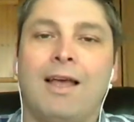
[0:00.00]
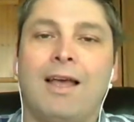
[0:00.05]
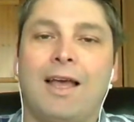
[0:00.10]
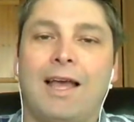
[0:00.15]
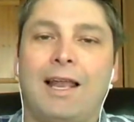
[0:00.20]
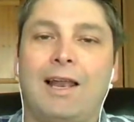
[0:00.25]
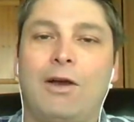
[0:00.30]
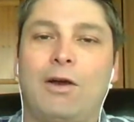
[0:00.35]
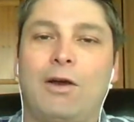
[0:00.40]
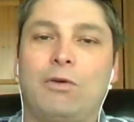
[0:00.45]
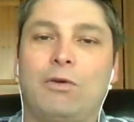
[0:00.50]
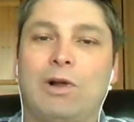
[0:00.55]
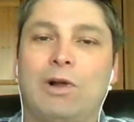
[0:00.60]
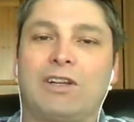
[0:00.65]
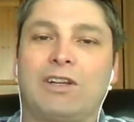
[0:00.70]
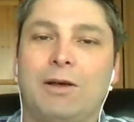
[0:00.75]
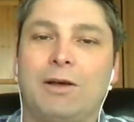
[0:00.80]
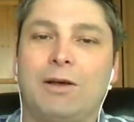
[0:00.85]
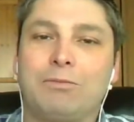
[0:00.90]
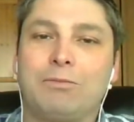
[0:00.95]
Hello and
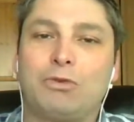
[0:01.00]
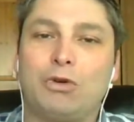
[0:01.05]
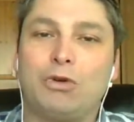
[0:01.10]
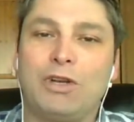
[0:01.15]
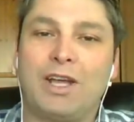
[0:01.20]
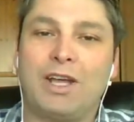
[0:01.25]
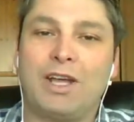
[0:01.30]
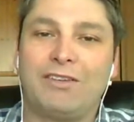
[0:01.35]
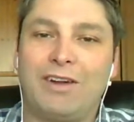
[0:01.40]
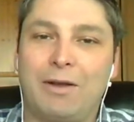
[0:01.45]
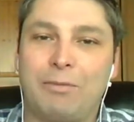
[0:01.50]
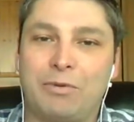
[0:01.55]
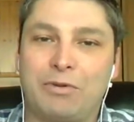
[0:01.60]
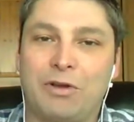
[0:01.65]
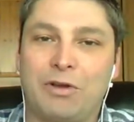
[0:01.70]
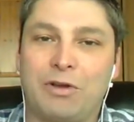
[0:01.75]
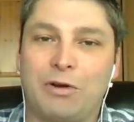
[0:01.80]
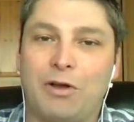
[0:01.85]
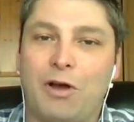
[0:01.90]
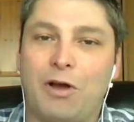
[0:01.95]
welcome to another
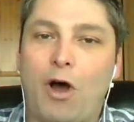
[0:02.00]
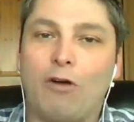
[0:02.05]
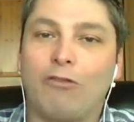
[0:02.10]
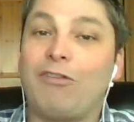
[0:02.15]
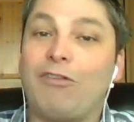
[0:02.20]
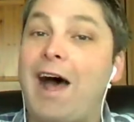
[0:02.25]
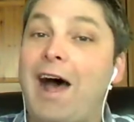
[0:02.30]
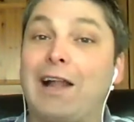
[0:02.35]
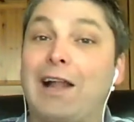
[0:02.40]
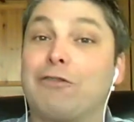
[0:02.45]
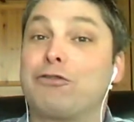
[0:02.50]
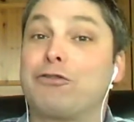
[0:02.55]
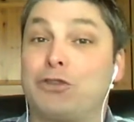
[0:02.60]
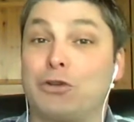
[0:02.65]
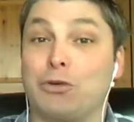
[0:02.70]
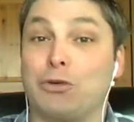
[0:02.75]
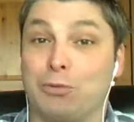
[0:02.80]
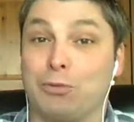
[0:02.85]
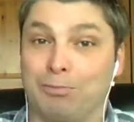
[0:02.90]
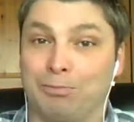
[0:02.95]
episode of
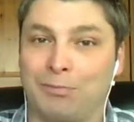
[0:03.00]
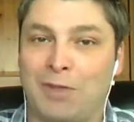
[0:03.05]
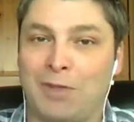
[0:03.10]
Alfzu.